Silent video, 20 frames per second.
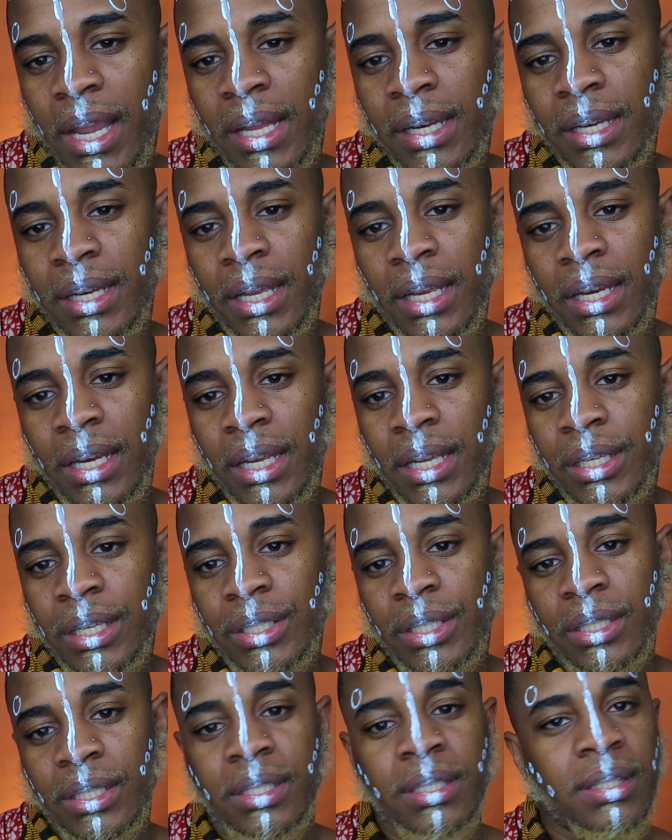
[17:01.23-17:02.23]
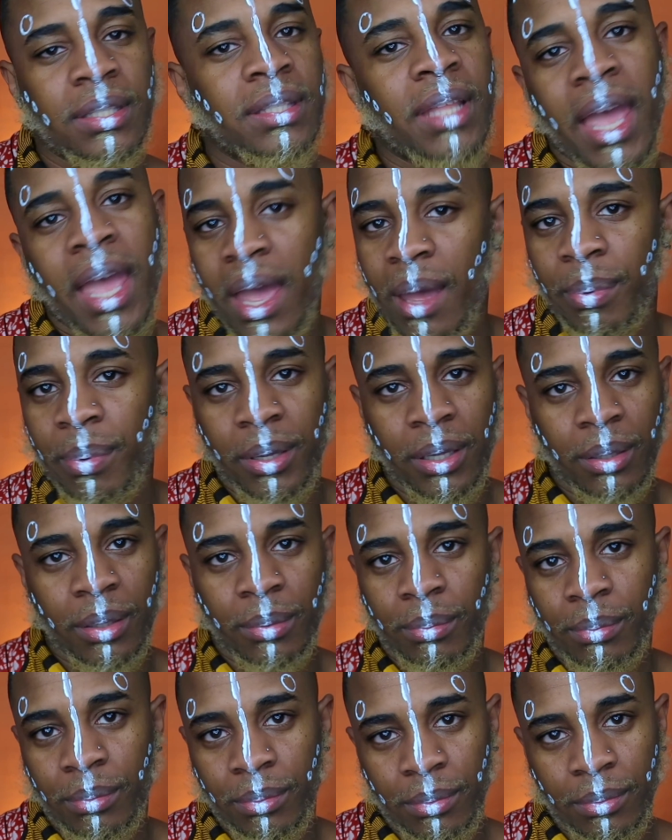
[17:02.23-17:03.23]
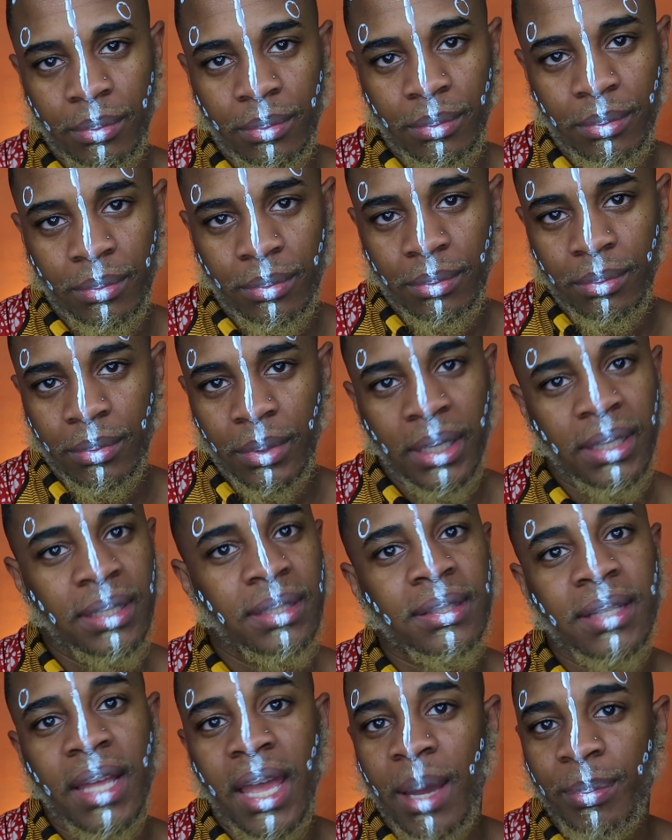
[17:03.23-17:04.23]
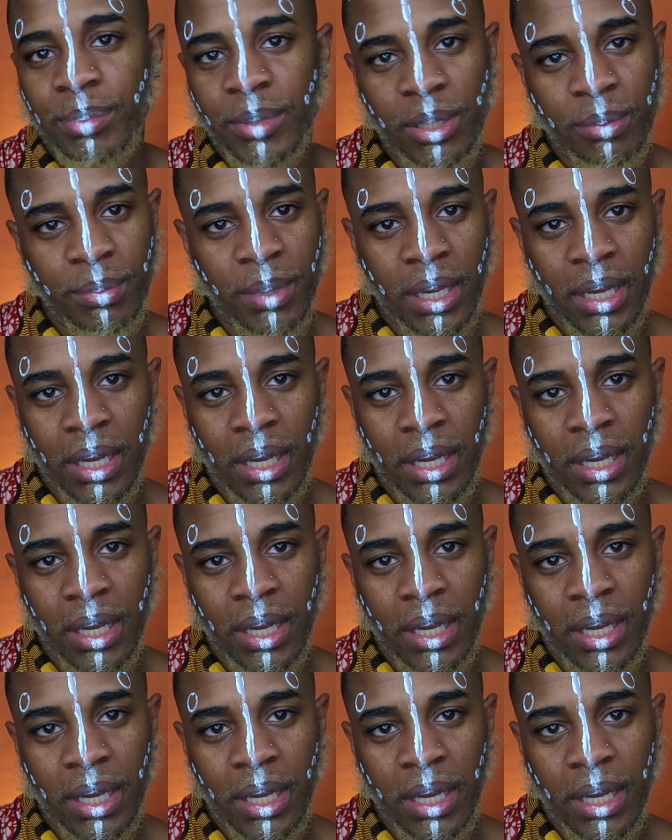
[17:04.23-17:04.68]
and then he just stabbed him. He stabbed him,